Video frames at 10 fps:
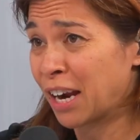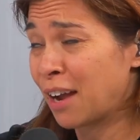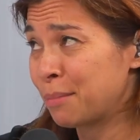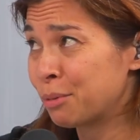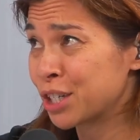right?
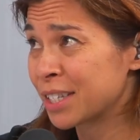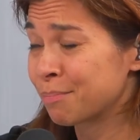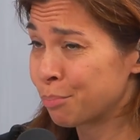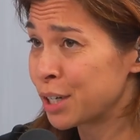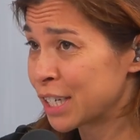I mean, which
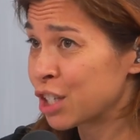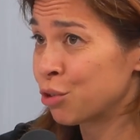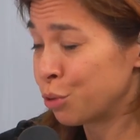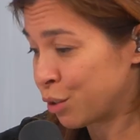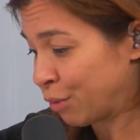is pretty
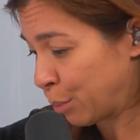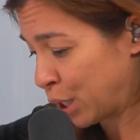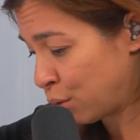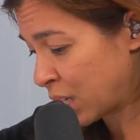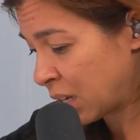extraordinary
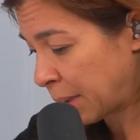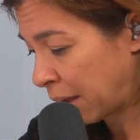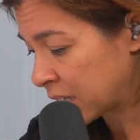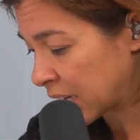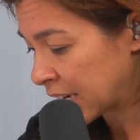when you think
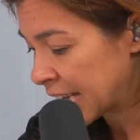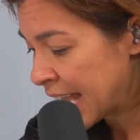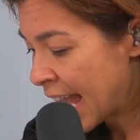about it.